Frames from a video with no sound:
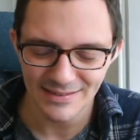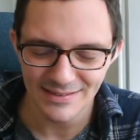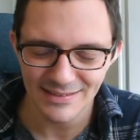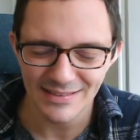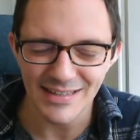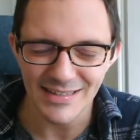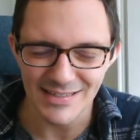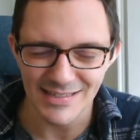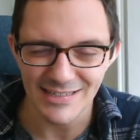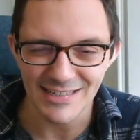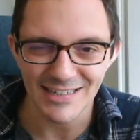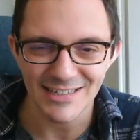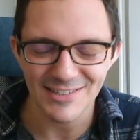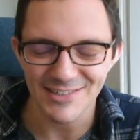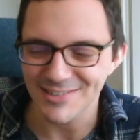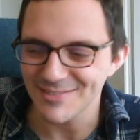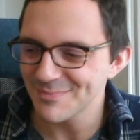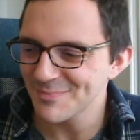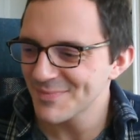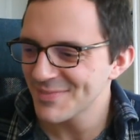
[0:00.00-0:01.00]
That's a
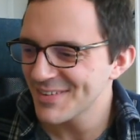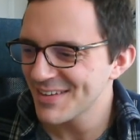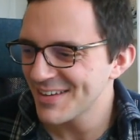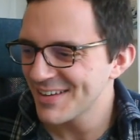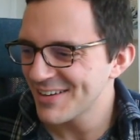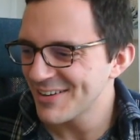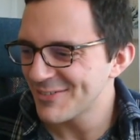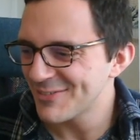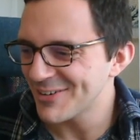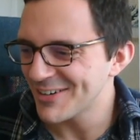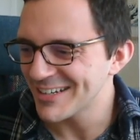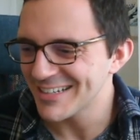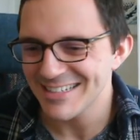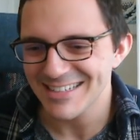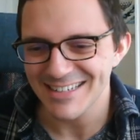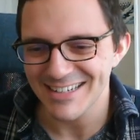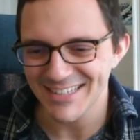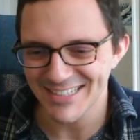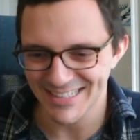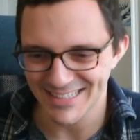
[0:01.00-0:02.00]
tangent. Right,
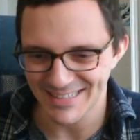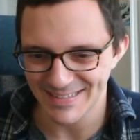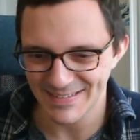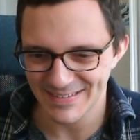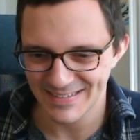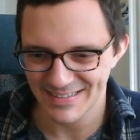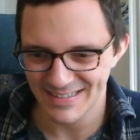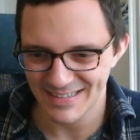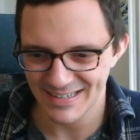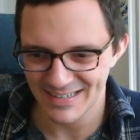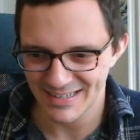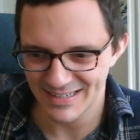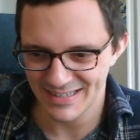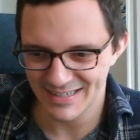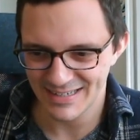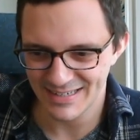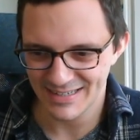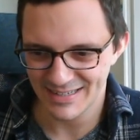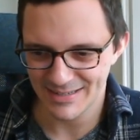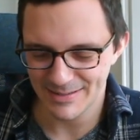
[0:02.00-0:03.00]
okay.
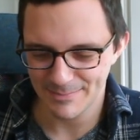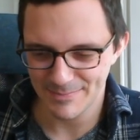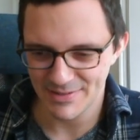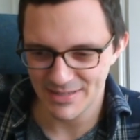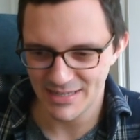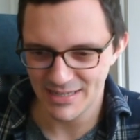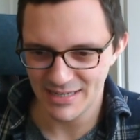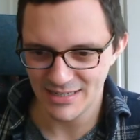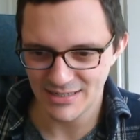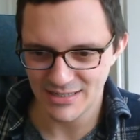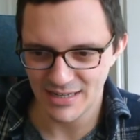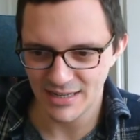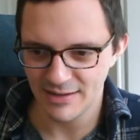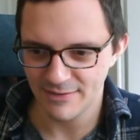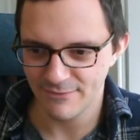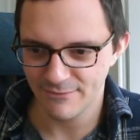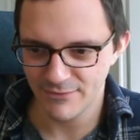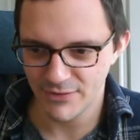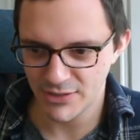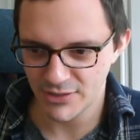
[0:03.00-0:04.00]
Here's a
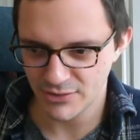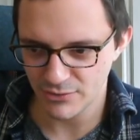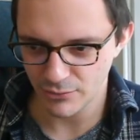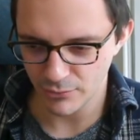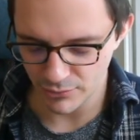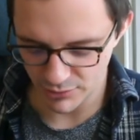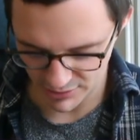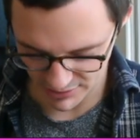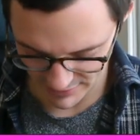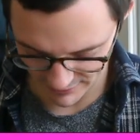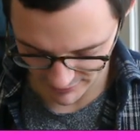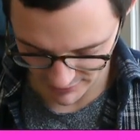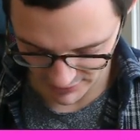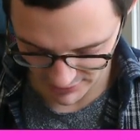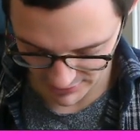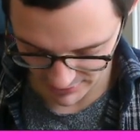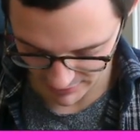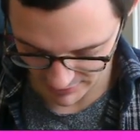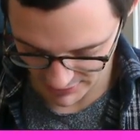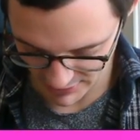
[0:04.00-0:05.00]
first order differential
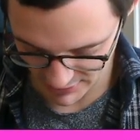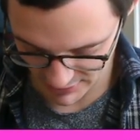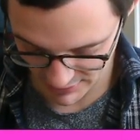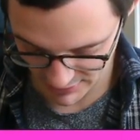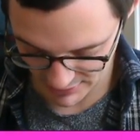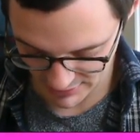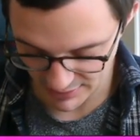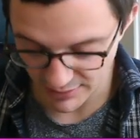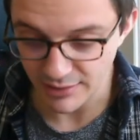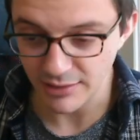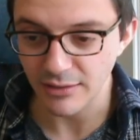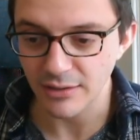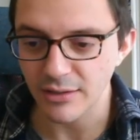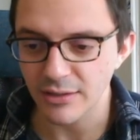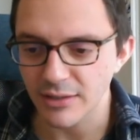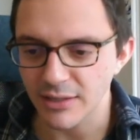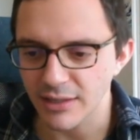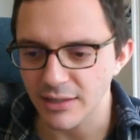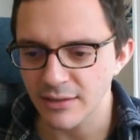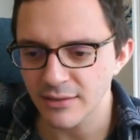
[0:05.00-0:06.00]
equation. Yeah,
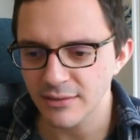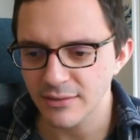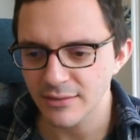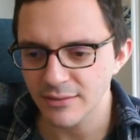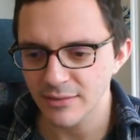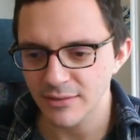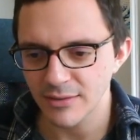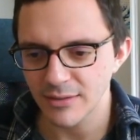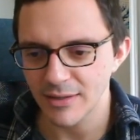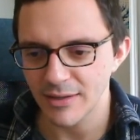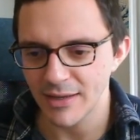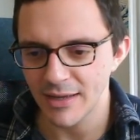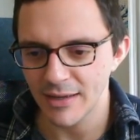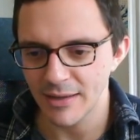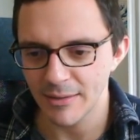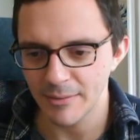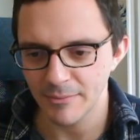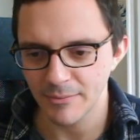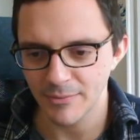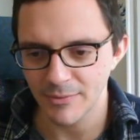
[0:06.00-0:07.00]
okay.
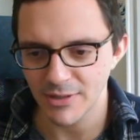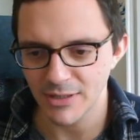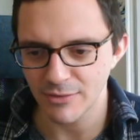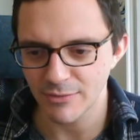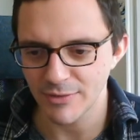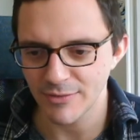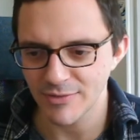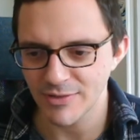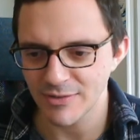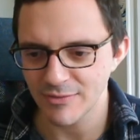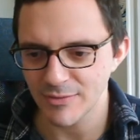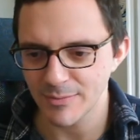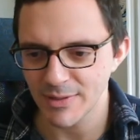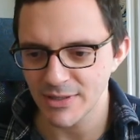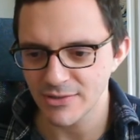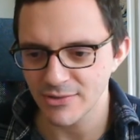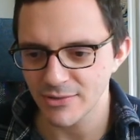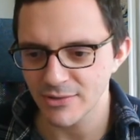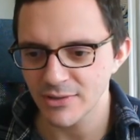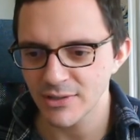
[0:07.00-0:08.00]
The derivative
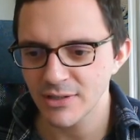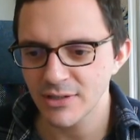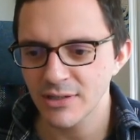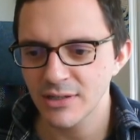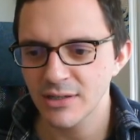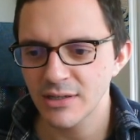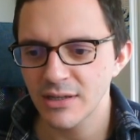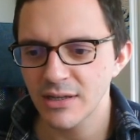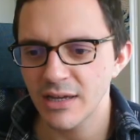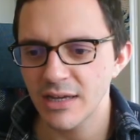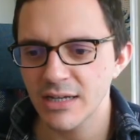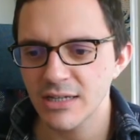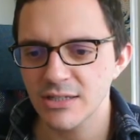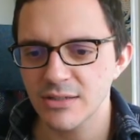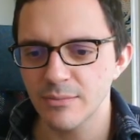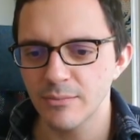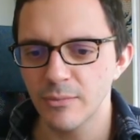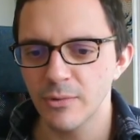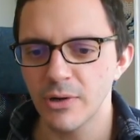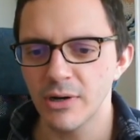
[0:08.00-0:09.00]
depends on x
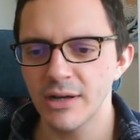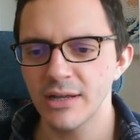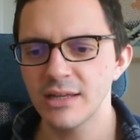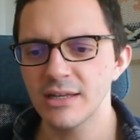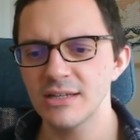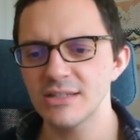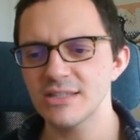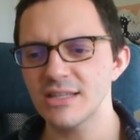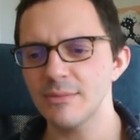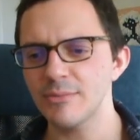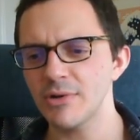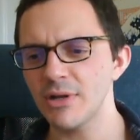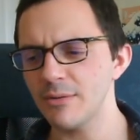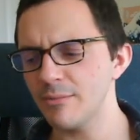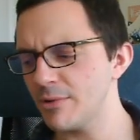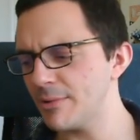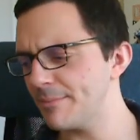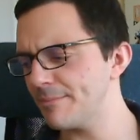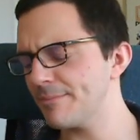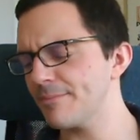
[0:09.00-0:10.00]
and y. Is that what I
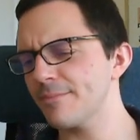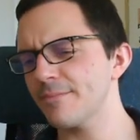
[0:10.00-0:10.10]
want?